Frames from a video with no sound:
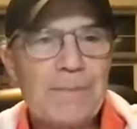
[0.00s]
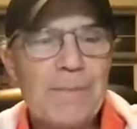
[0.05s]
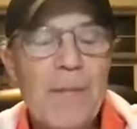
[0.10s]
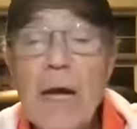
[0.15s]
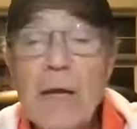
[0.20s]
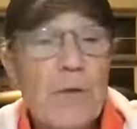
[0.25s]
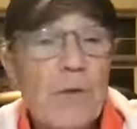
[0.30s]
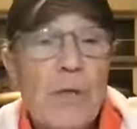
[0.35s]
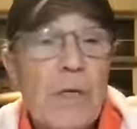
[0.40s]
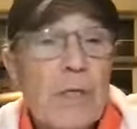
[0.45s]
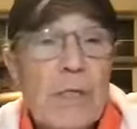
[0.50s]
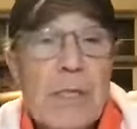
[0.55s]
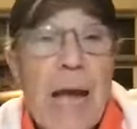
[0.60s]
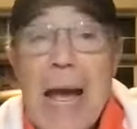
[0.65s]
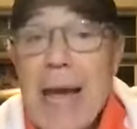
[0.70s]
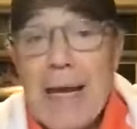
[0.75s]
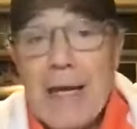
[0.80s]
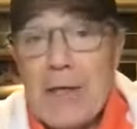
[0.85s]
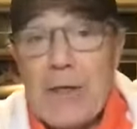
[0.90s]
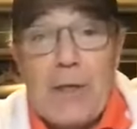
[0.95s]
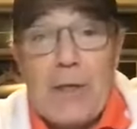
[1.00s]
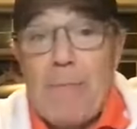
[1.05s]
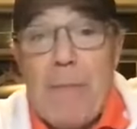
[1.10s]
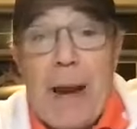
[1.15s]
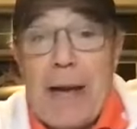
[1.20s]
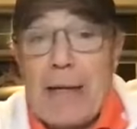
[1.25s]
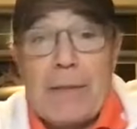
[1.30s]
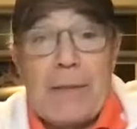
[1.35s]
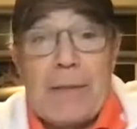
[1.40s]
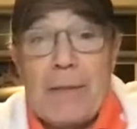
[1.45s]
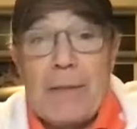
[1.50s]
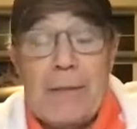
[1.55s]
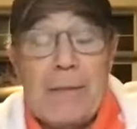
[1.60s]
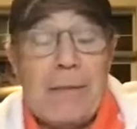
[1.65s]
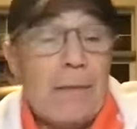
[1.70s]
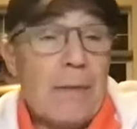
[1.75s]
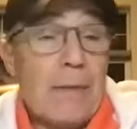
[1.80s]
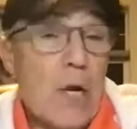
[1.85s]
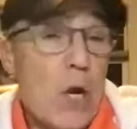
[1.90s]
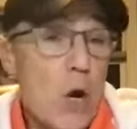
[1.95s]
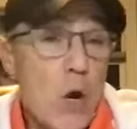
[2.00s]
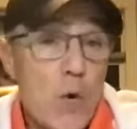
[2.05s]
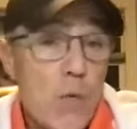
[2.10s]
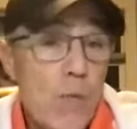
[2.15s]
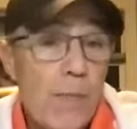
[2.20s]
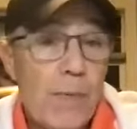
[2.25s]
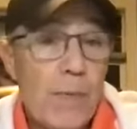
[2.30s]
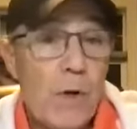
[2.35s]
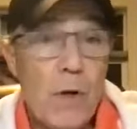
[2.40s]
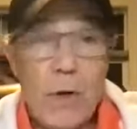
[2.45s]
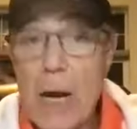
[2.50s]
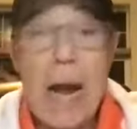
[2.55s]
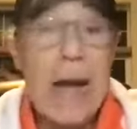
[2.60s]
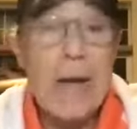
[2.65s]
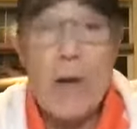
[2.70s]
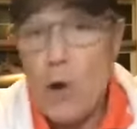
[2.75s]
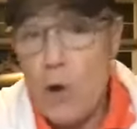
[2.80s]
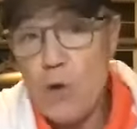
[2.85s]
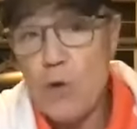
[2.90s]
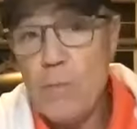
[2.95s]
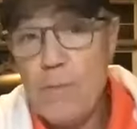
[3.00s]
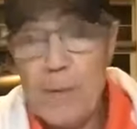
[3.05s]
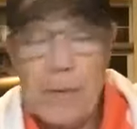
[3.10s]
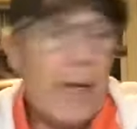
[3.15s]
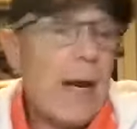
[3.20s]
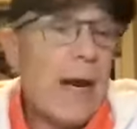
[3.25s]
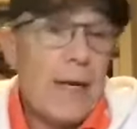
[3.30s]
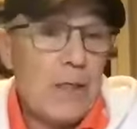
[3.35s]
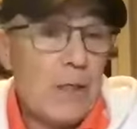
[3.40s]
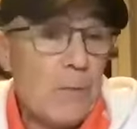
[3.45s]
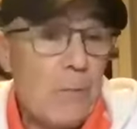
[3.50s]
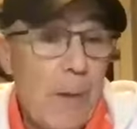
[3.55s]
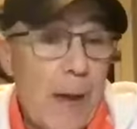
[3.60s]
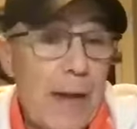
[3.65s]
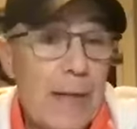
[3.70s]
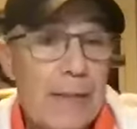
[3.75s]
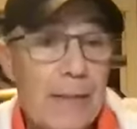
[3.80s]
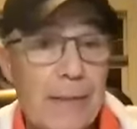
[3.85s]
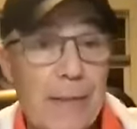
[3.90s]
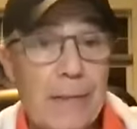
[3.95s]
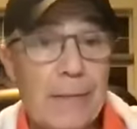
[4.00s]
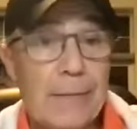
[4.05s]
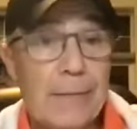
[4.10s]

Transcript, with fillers: Not just I expect and hope, or I hope, or I expect,